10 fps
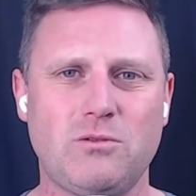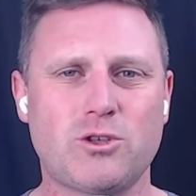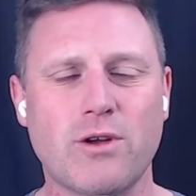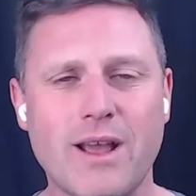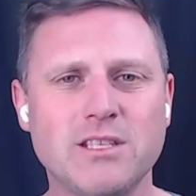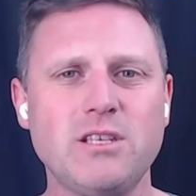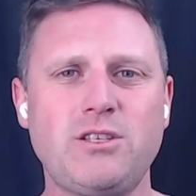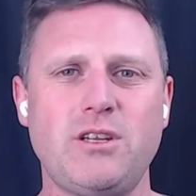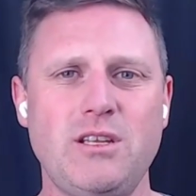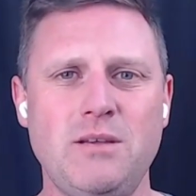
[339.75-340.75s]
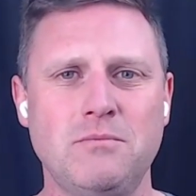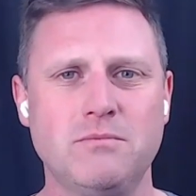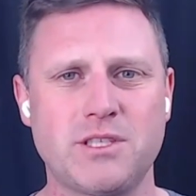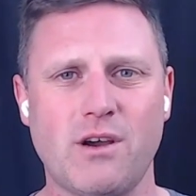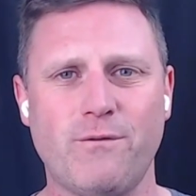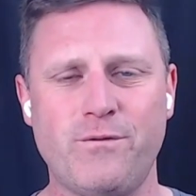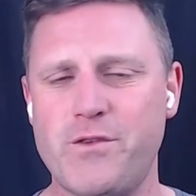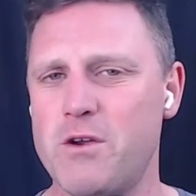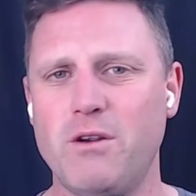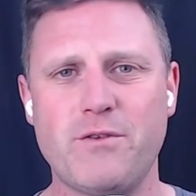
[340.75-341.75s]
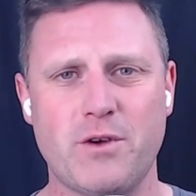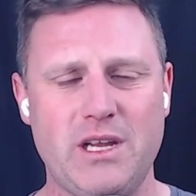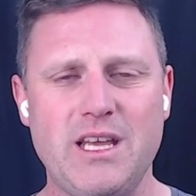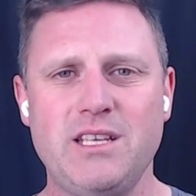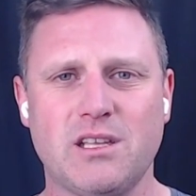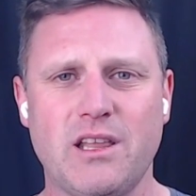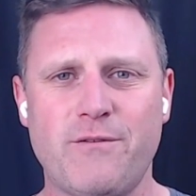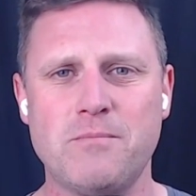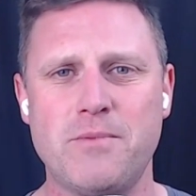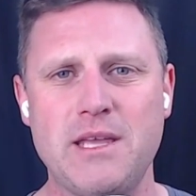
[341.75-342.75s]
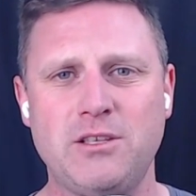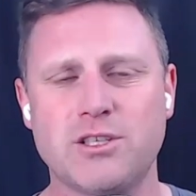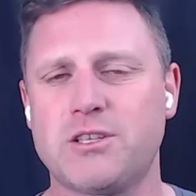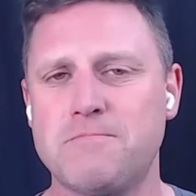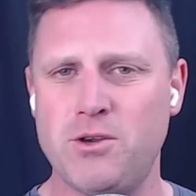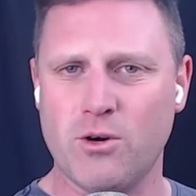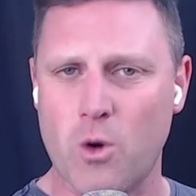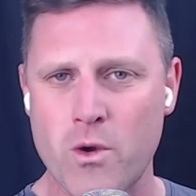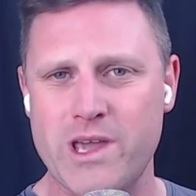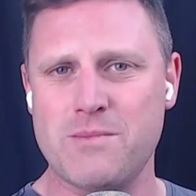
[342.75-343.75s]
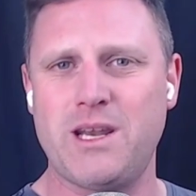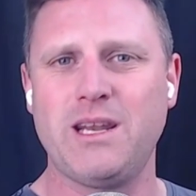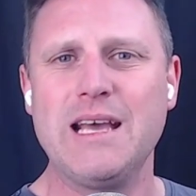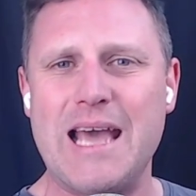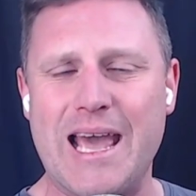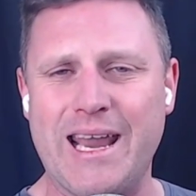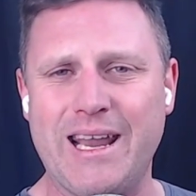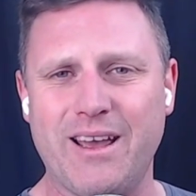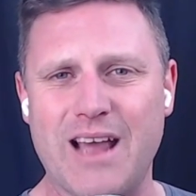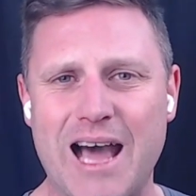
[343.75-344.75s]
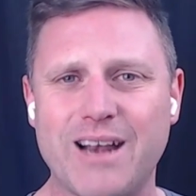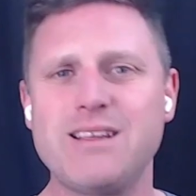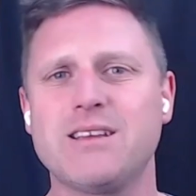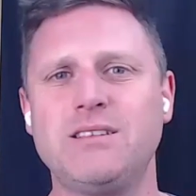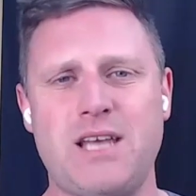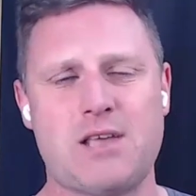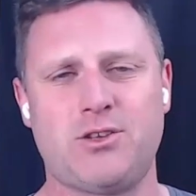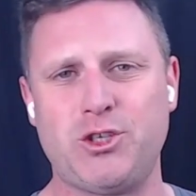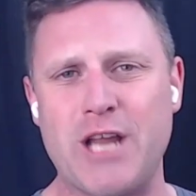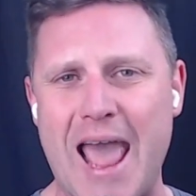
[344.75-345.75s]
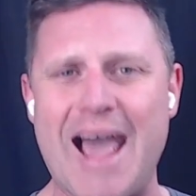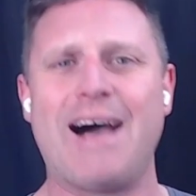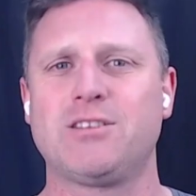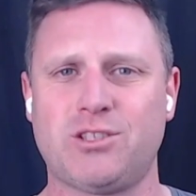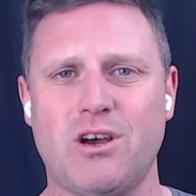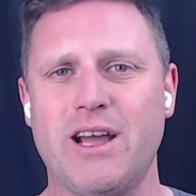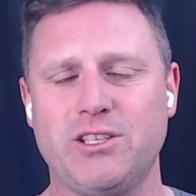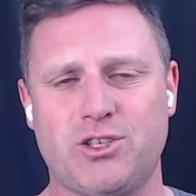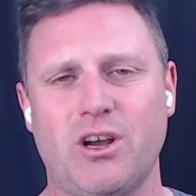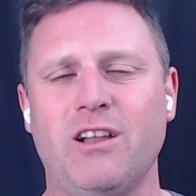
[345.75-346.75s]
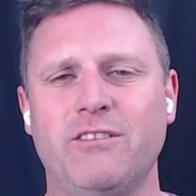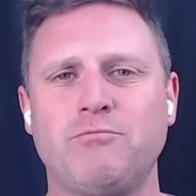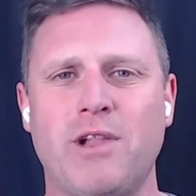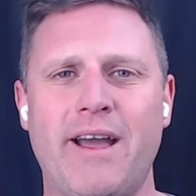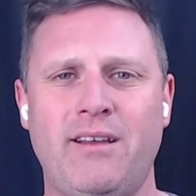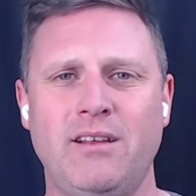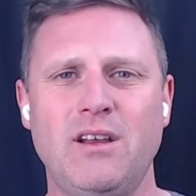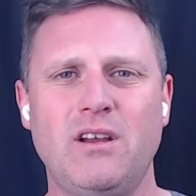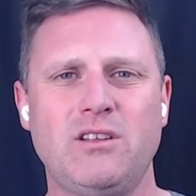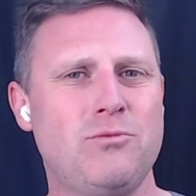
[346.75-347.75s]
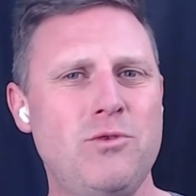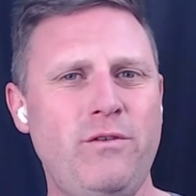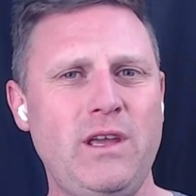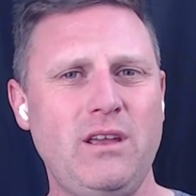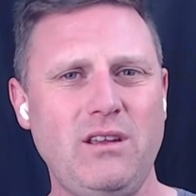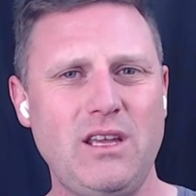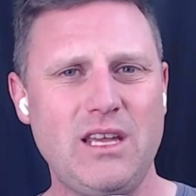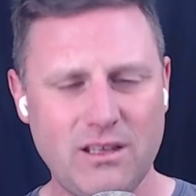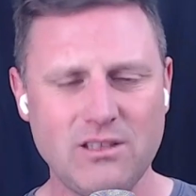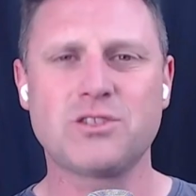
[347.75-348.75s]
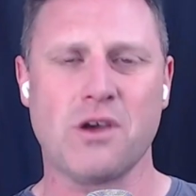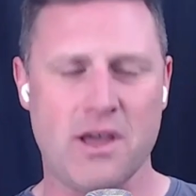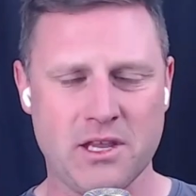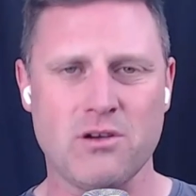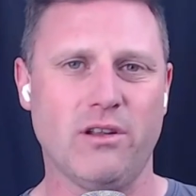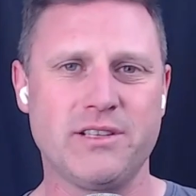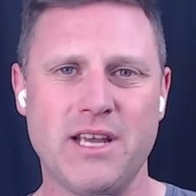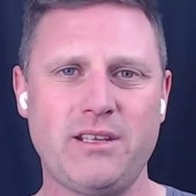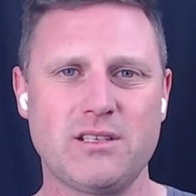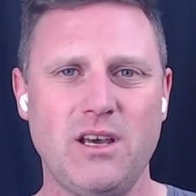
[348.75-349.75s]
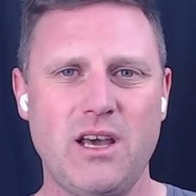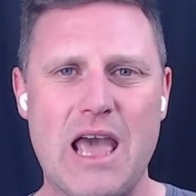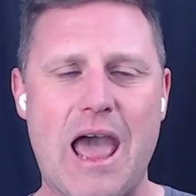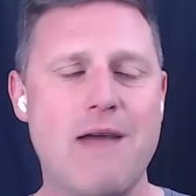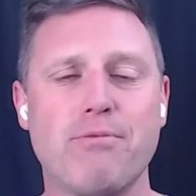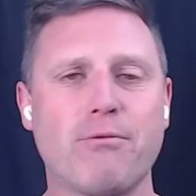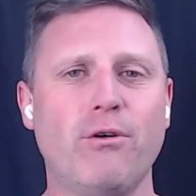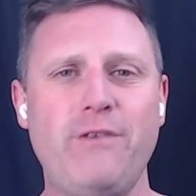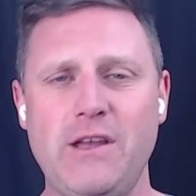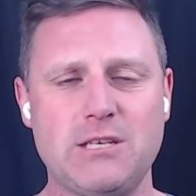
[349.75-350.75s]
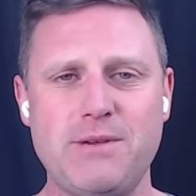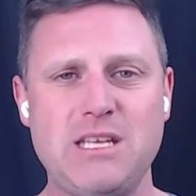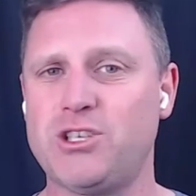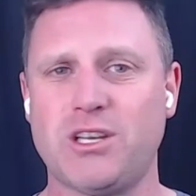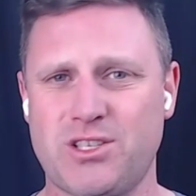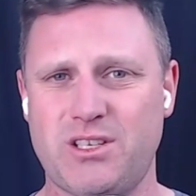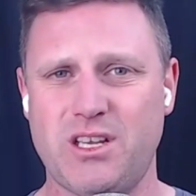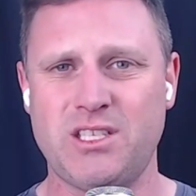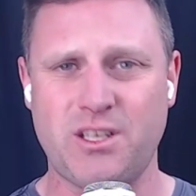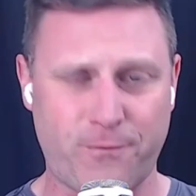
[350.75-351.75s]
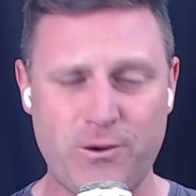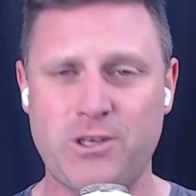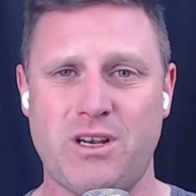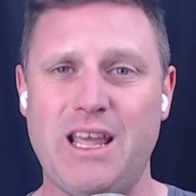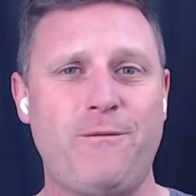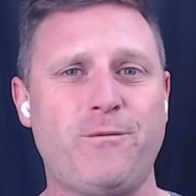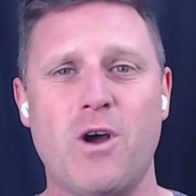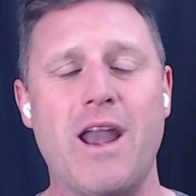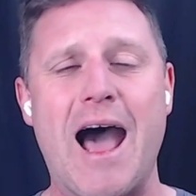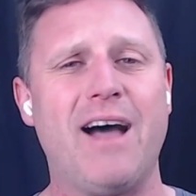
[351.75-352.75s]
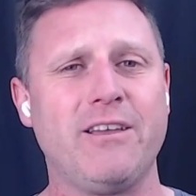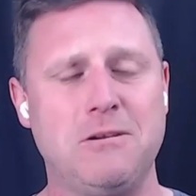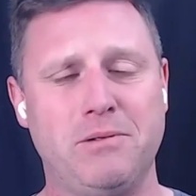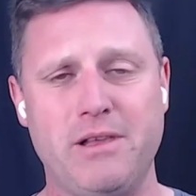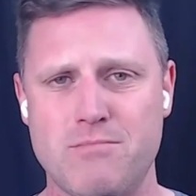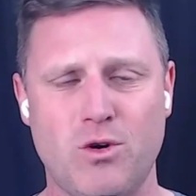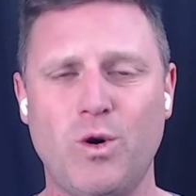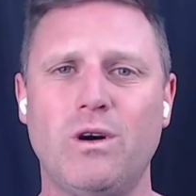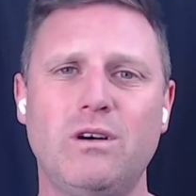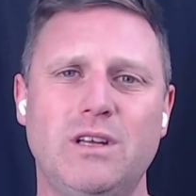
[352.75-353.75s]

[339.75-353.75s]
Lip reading: transition himself very, very easily from being just a pure wingman and an uncontested outside style of player to moving inside the contest and proving to be just as efficient, if not arguably more.